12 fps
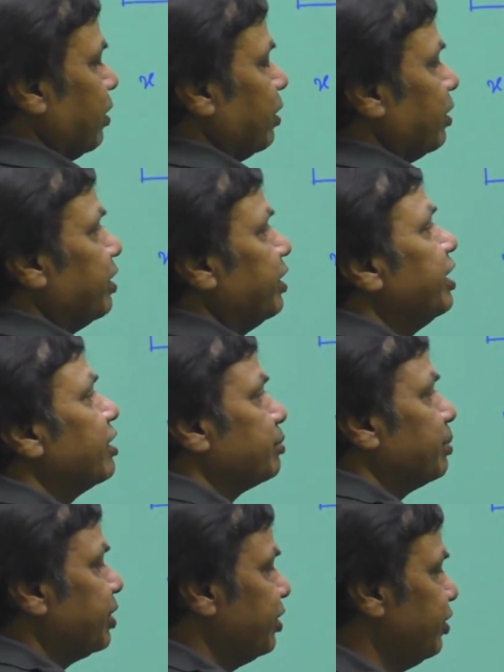by dt is
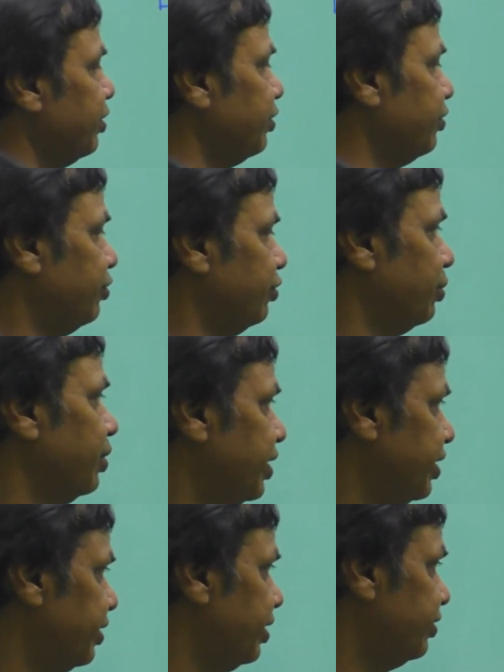0
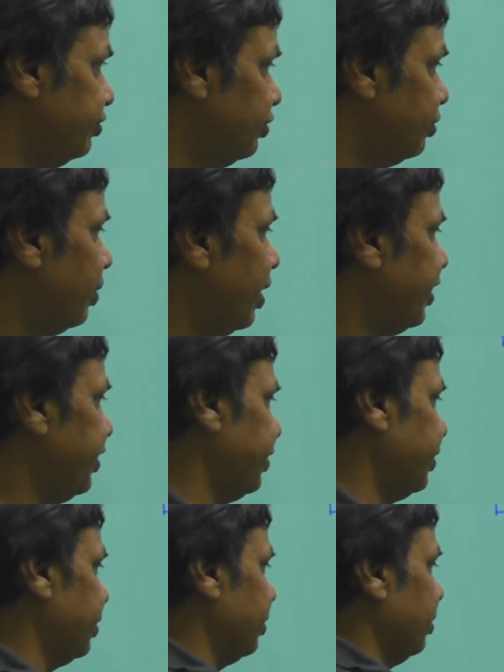at here.
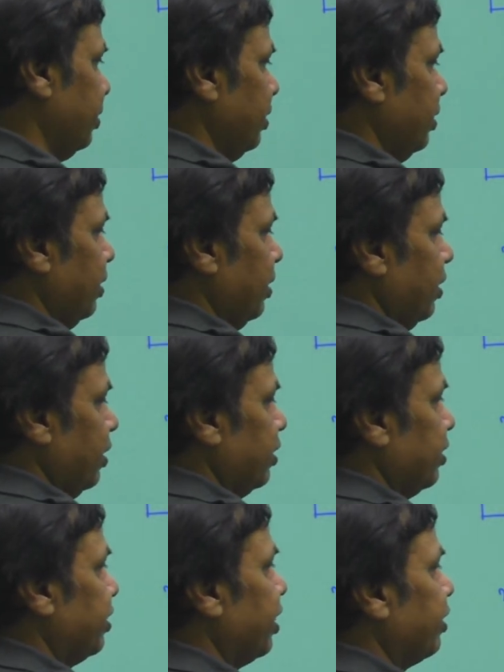That means
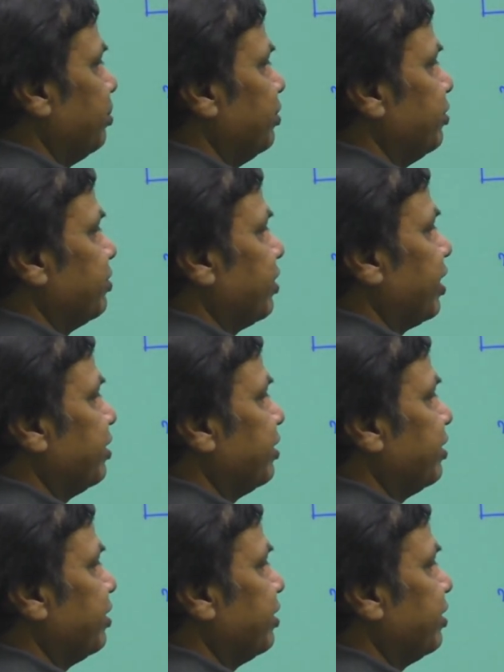at this point